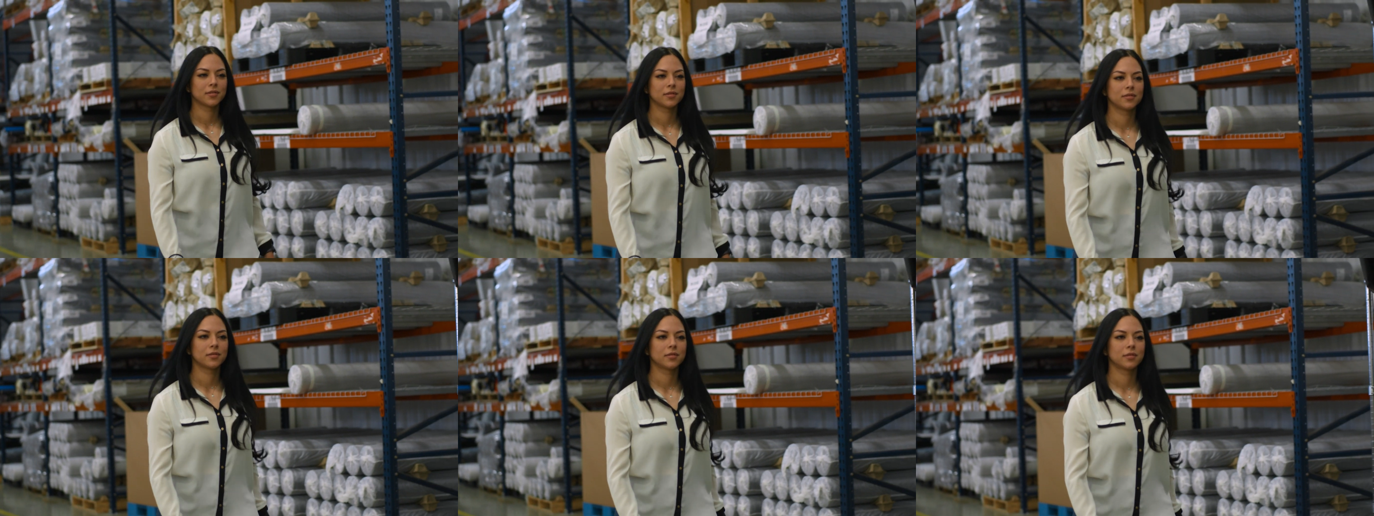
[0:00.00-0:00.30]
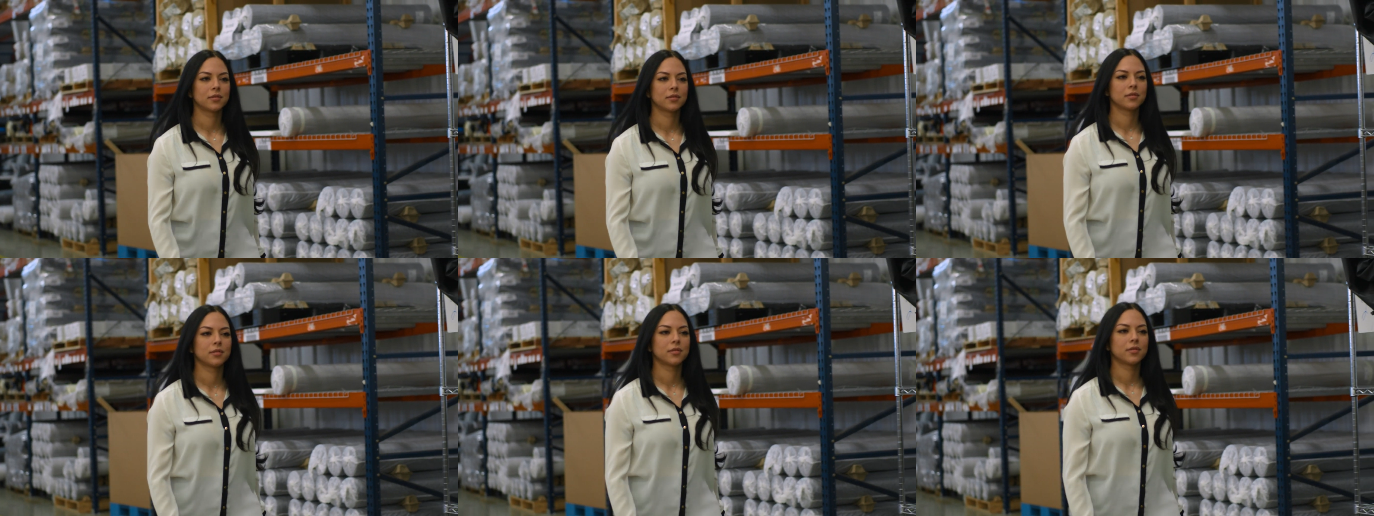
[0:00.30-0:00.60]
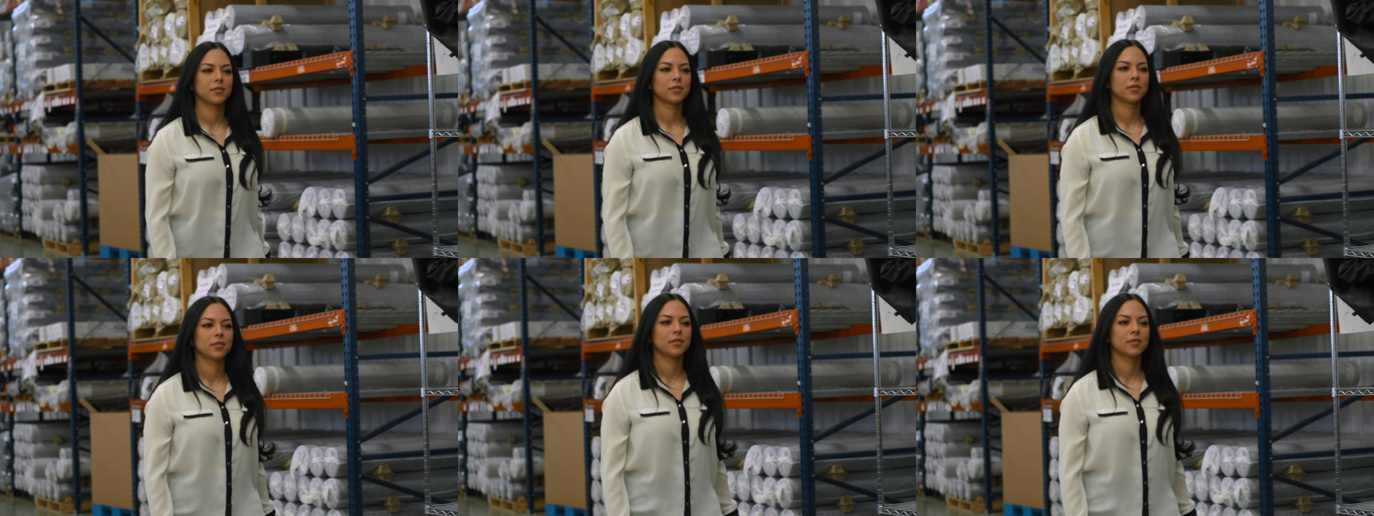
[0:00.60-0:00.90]
working for
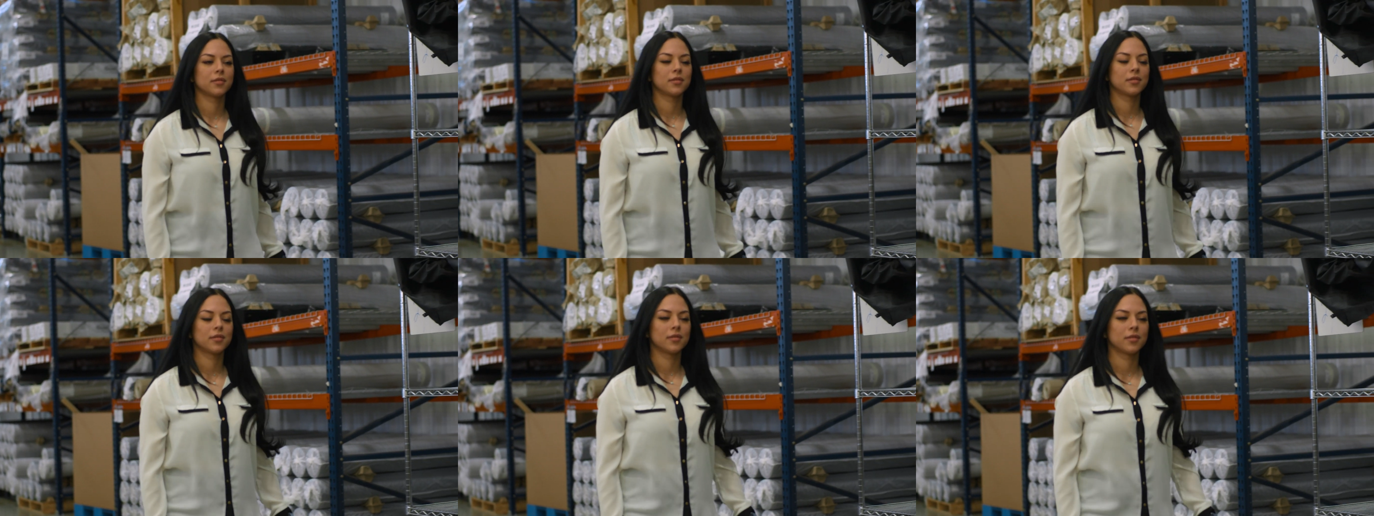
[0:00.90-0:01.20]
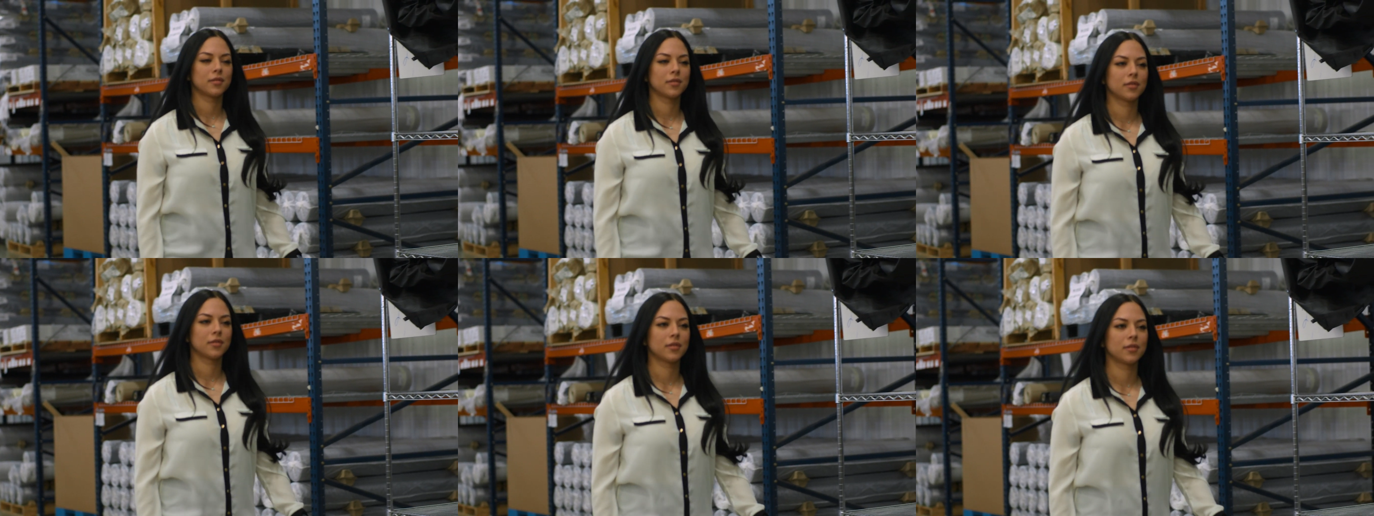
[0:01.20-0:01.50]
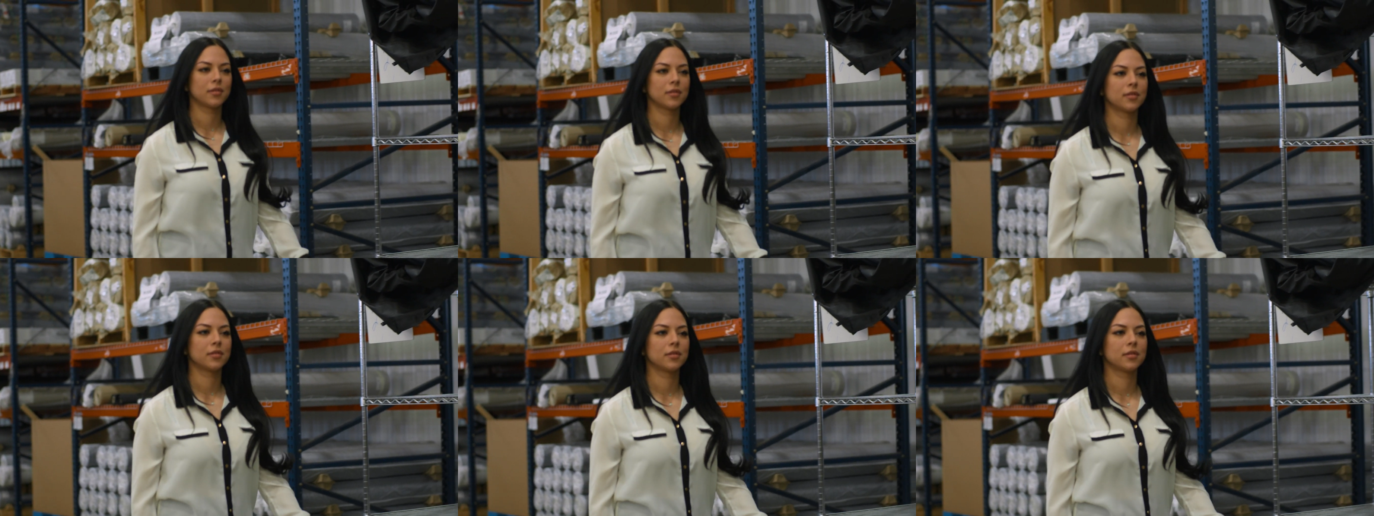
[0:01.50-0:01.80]
Lippert 2 years
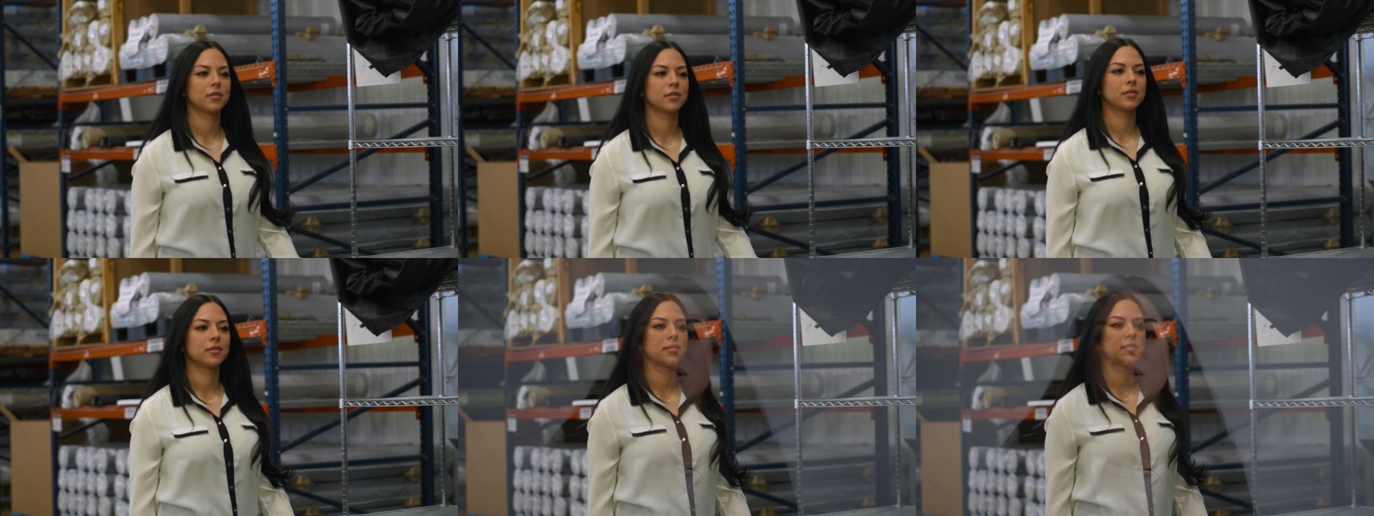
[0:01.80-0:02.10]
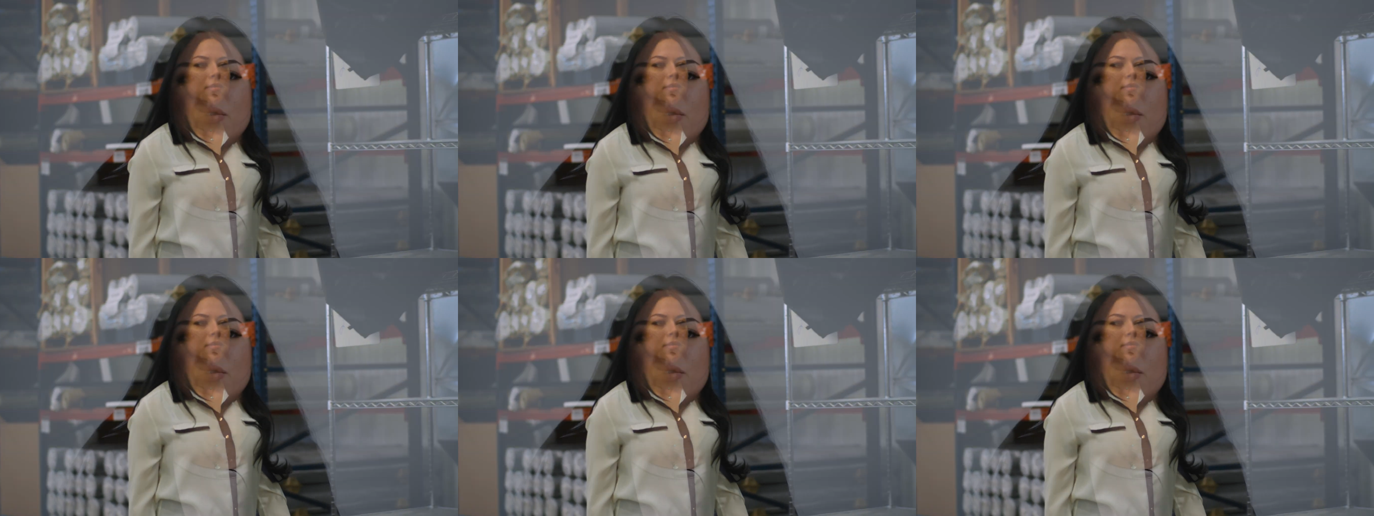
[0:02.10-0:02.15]
ago because